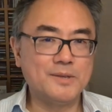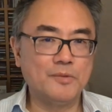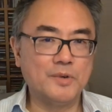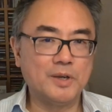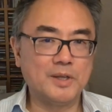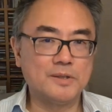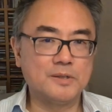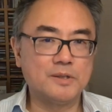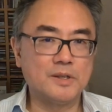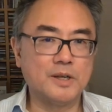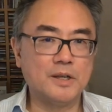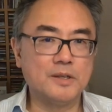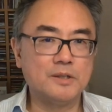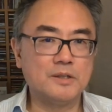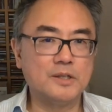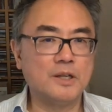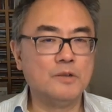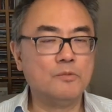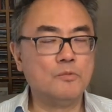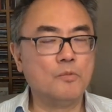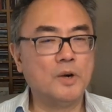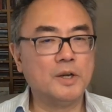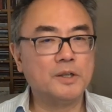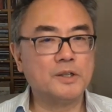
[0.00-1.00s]
extent
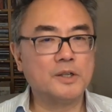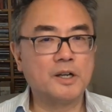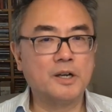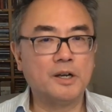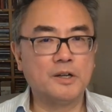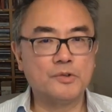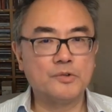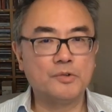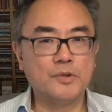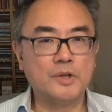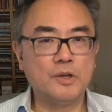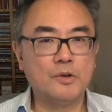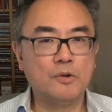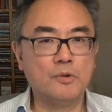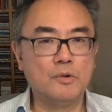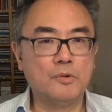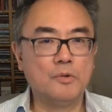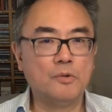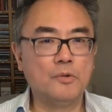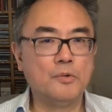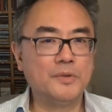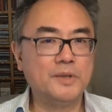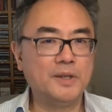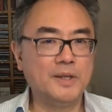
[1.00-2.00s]
in one country
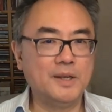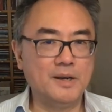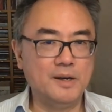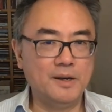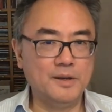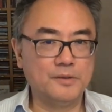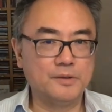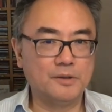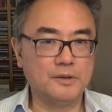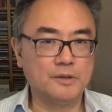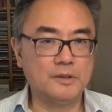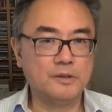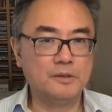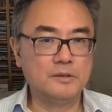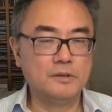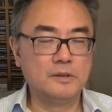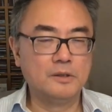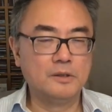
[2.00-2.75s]
or the other,